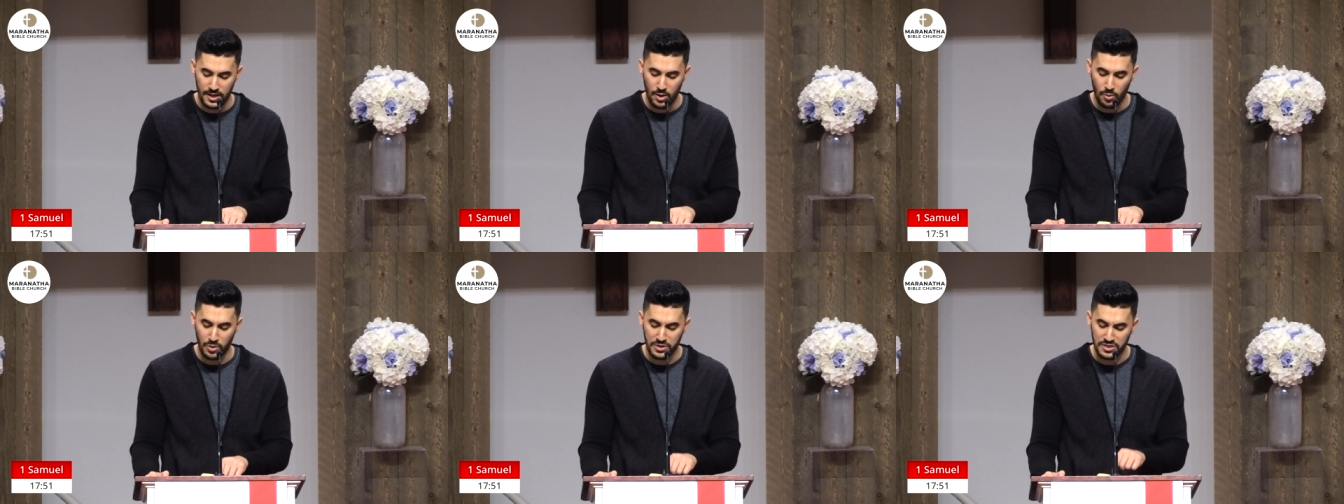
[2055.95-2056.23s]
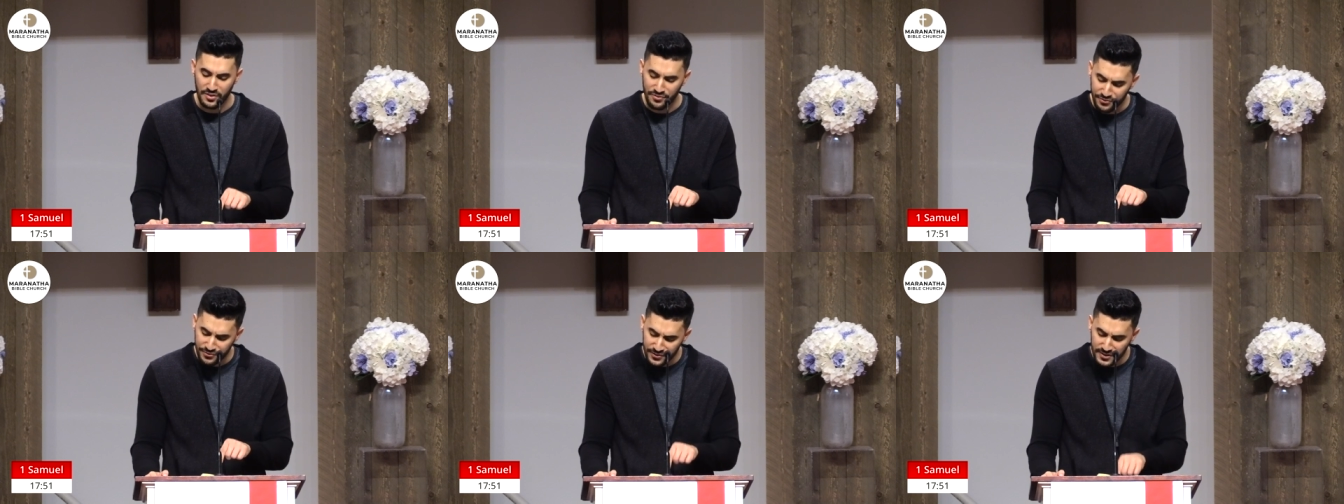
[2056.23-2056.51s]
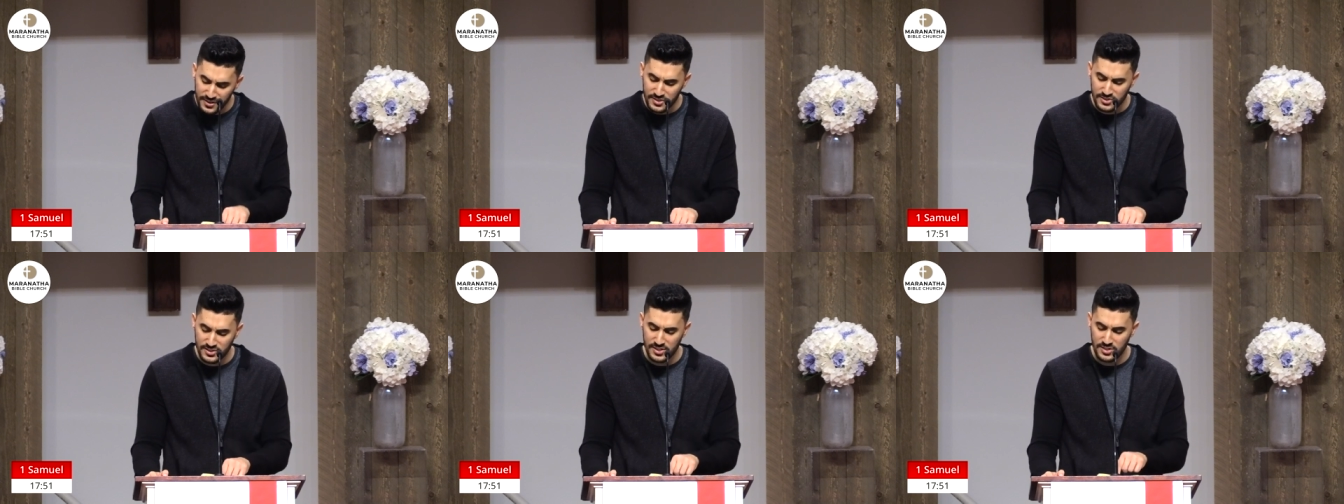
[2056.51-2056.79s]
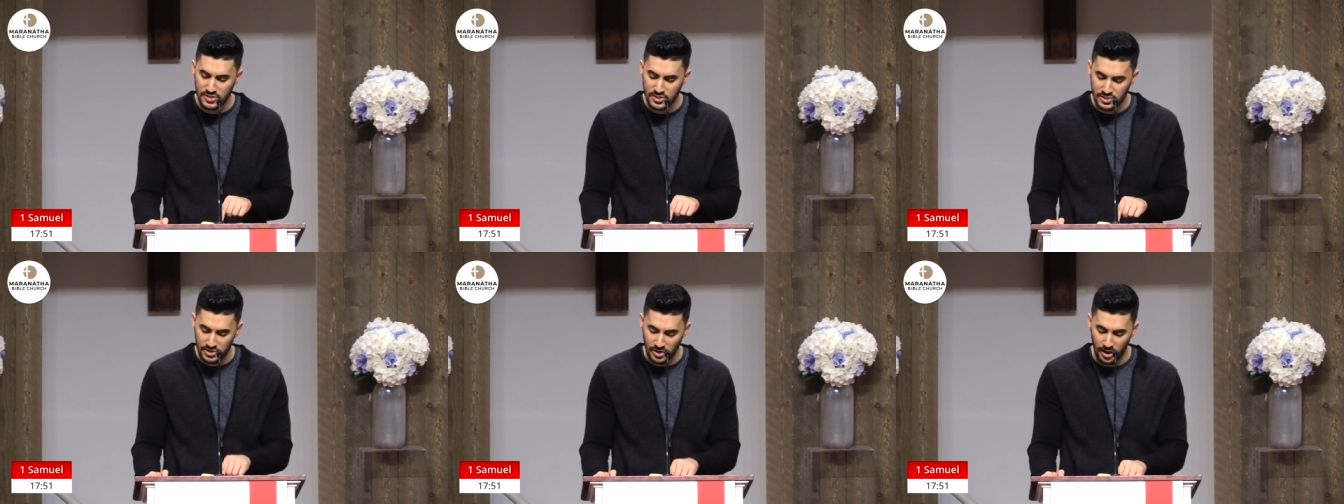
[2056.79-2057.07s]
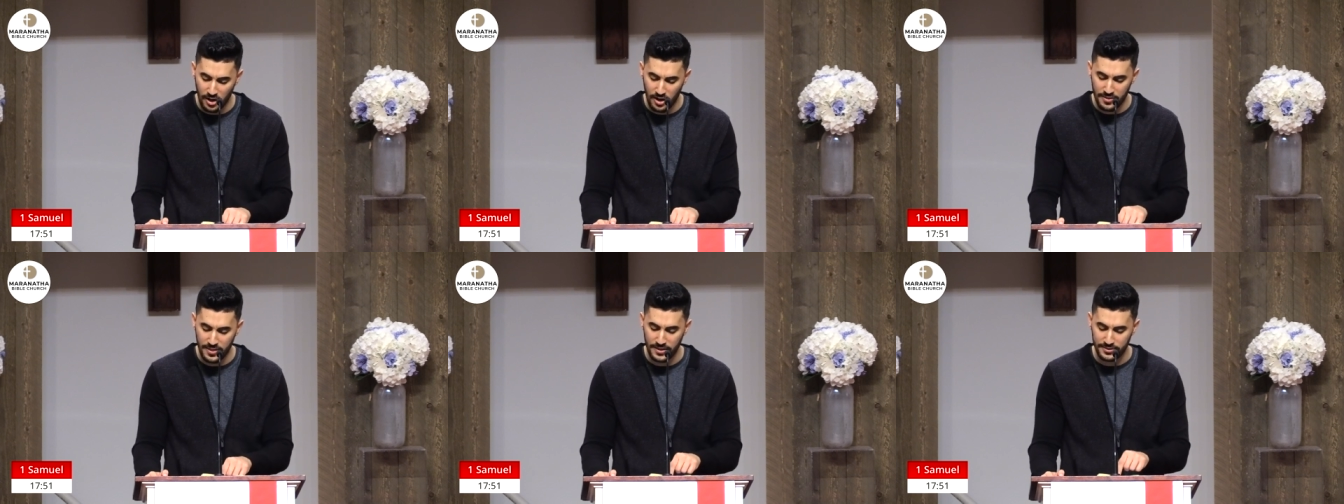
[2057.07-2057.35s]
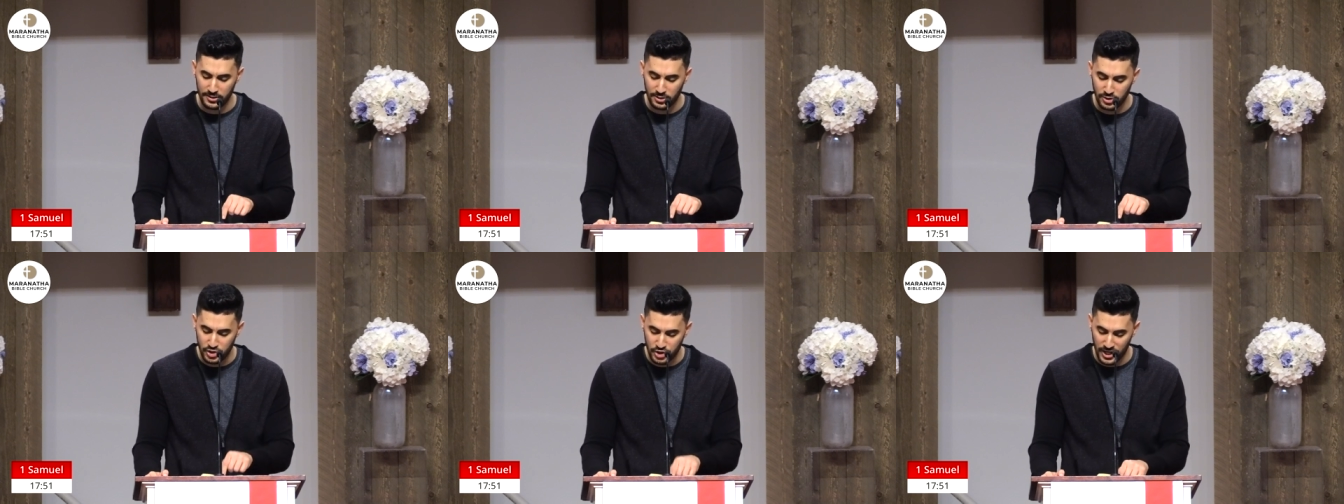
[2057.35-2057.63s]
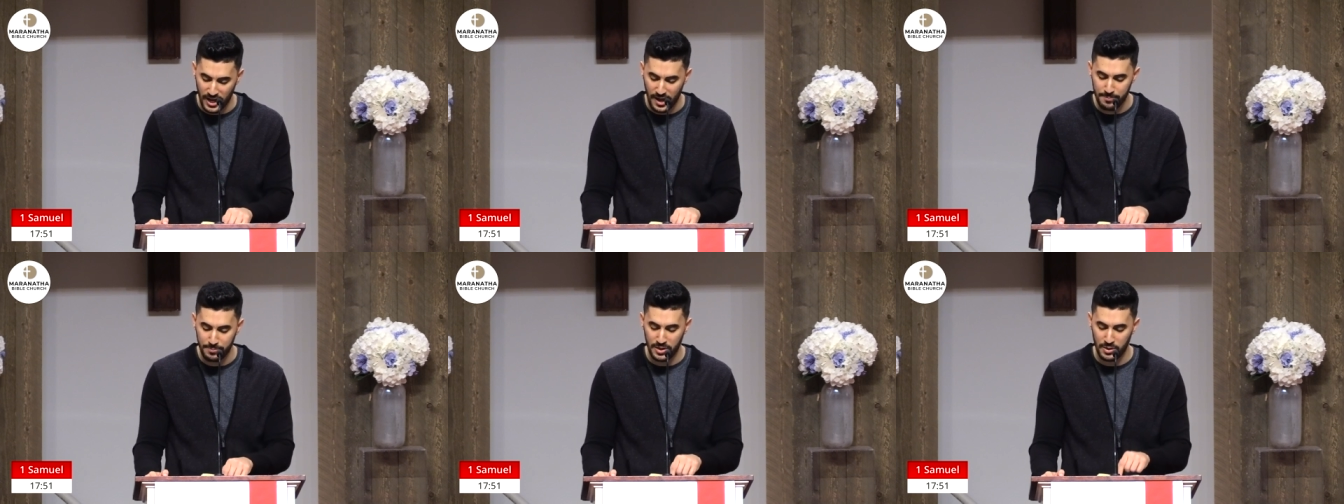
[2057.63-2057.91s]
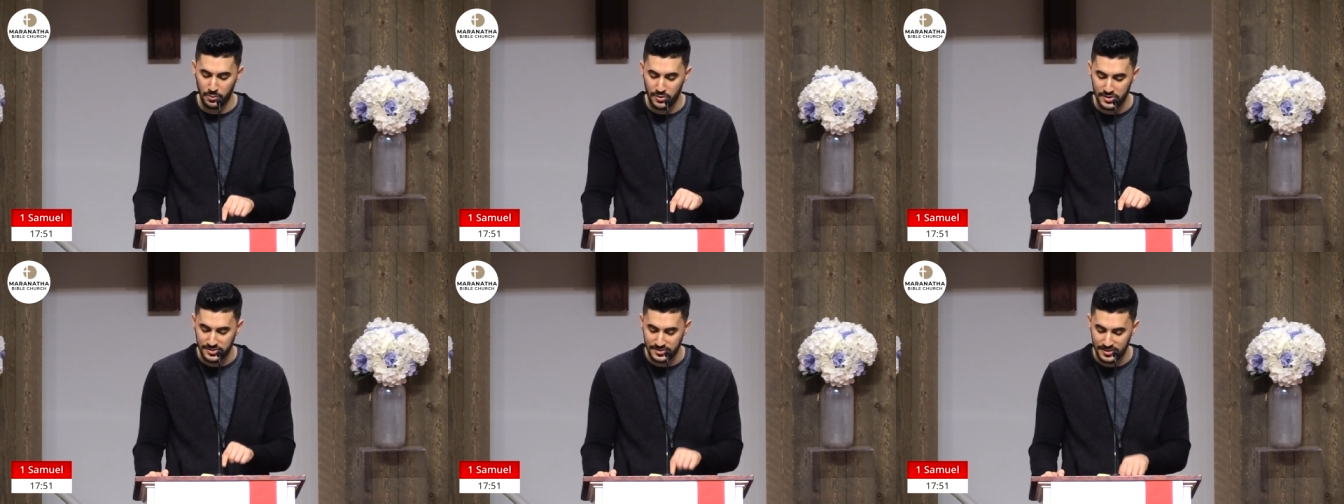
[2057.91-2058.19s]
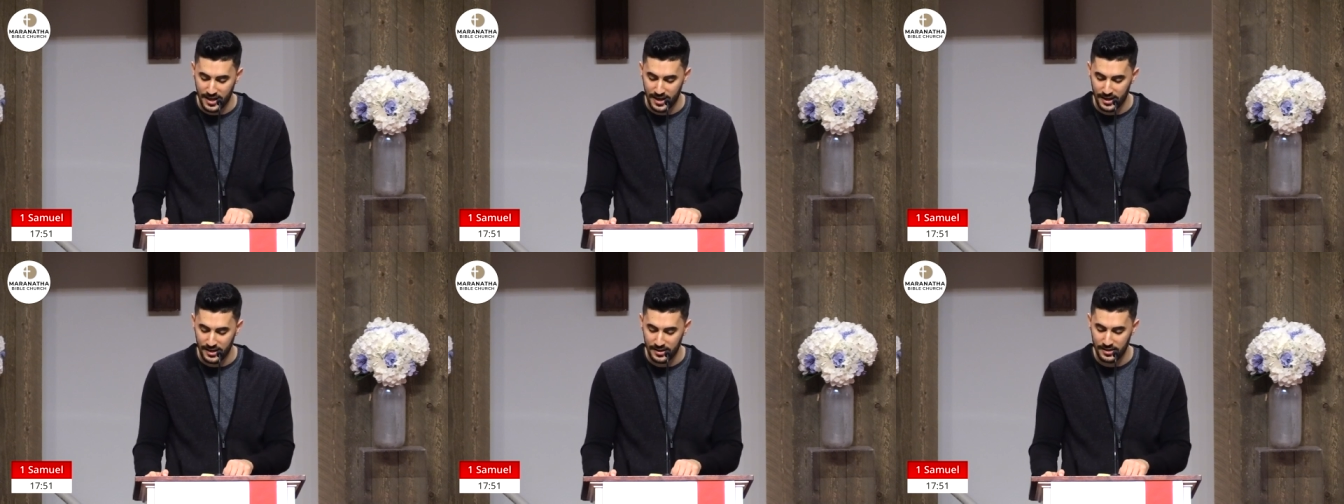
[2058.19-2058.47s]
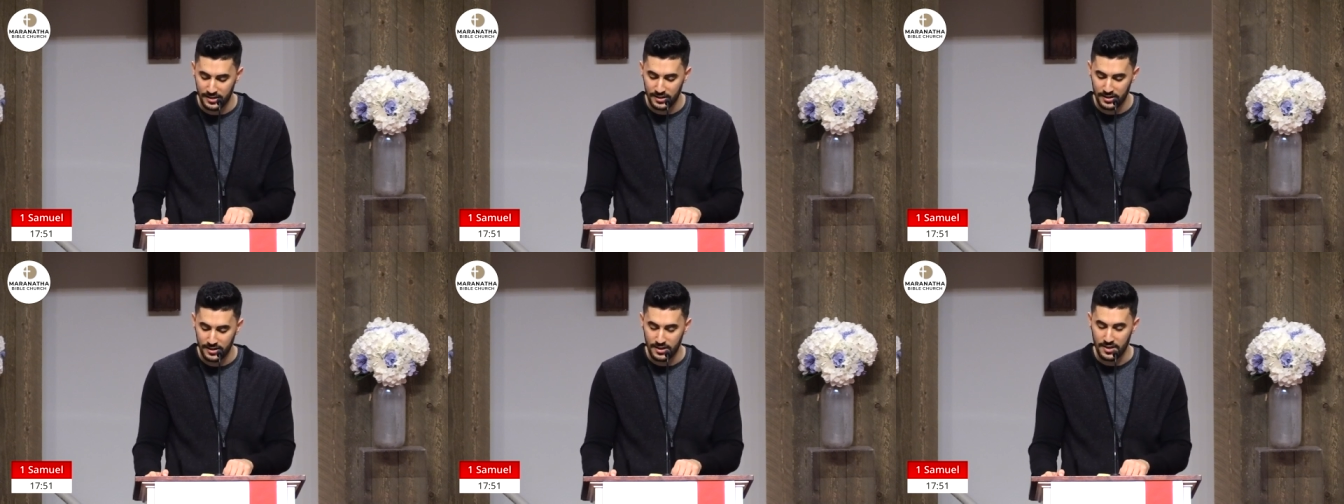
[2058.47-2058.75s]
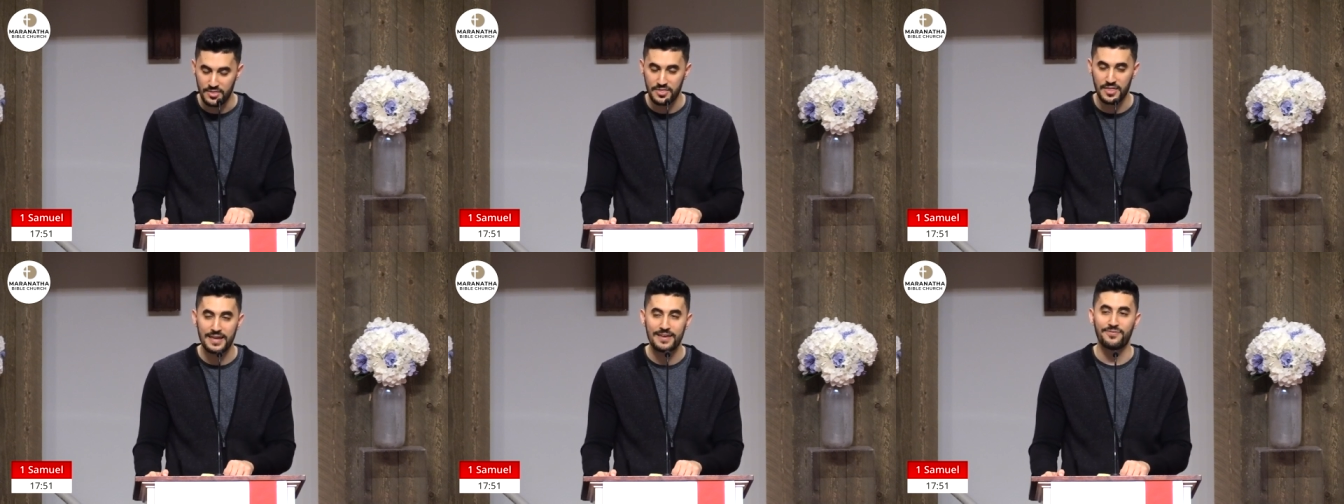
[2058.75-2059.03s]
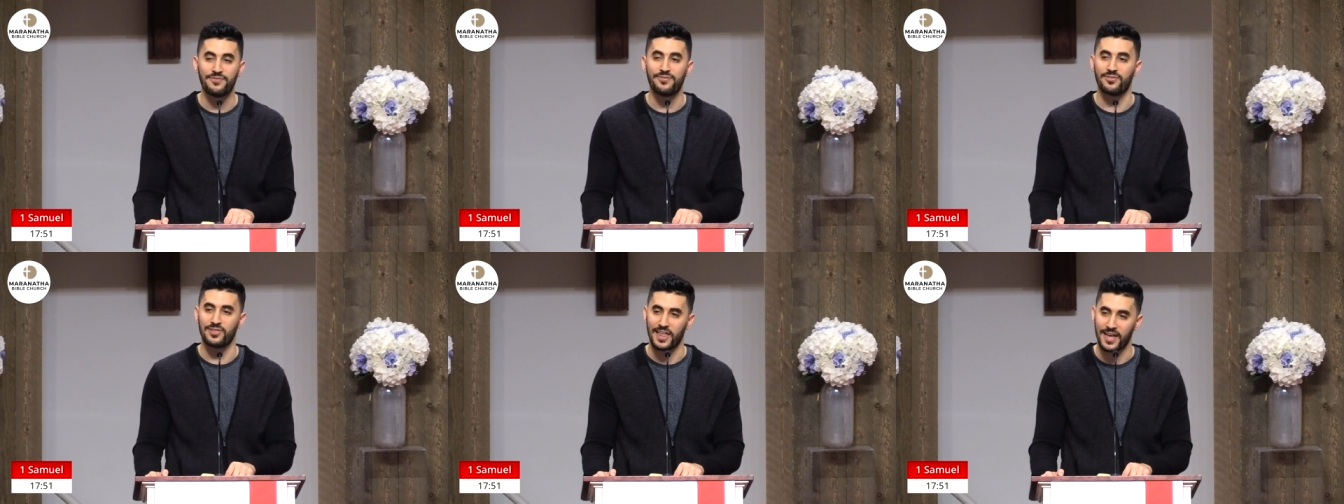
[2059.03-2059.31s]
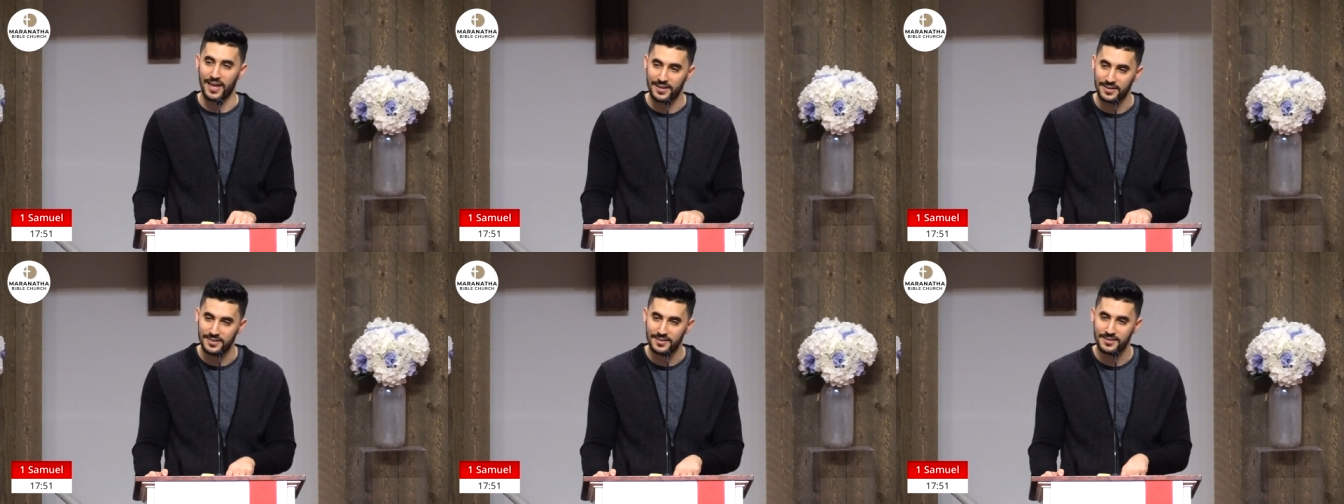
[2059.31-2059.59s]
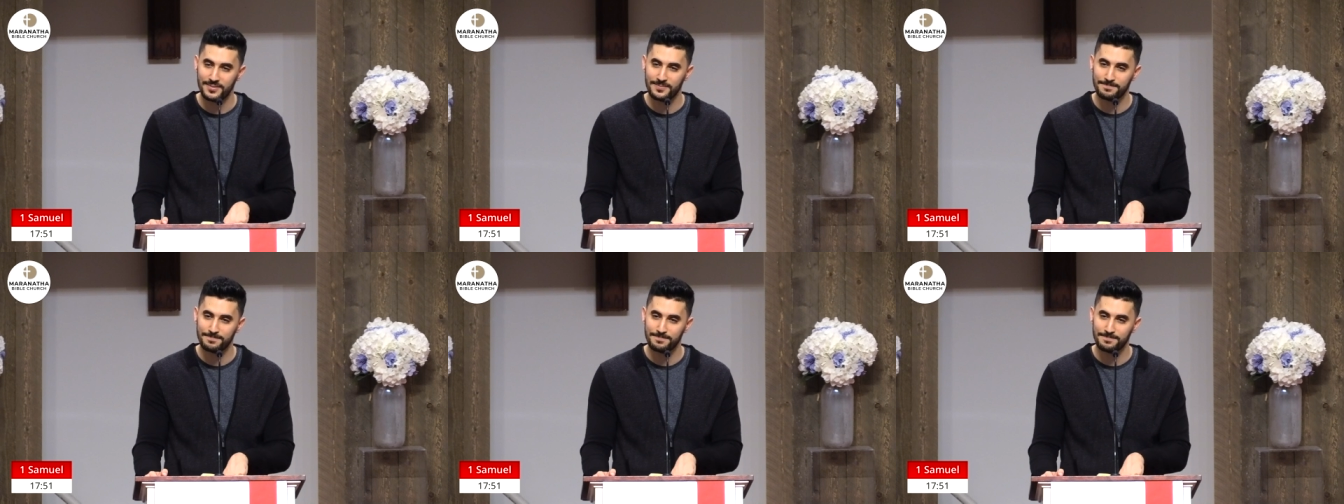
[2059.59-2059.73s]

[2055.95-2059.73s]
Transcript: When the Philistines saw that their champion was dead, they fled.